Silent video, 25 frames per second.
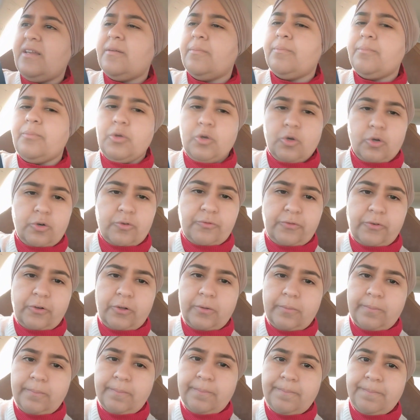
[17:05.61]
it
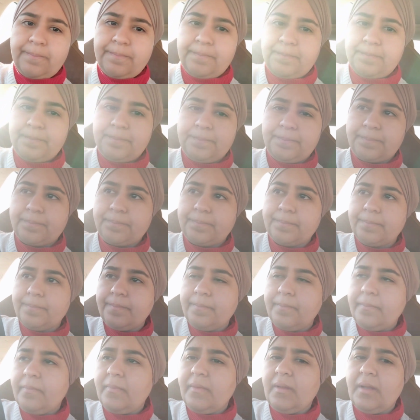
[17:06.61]
beautiful,
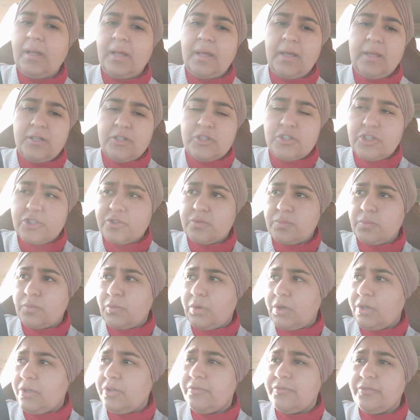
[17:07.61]
and just
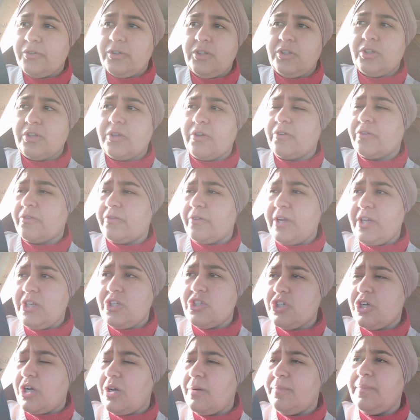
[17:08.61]
wonderful, great
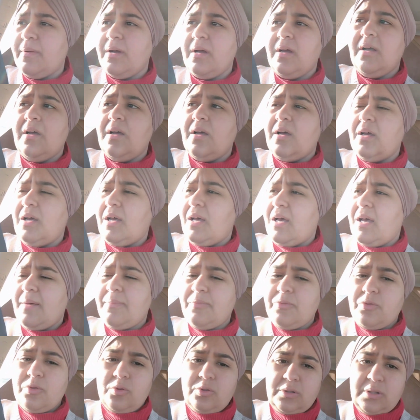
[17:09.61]
job.
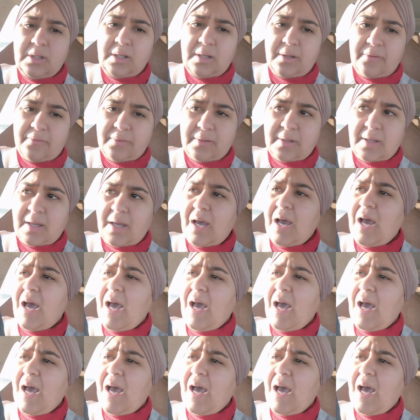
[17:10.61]
Absolutely lovely.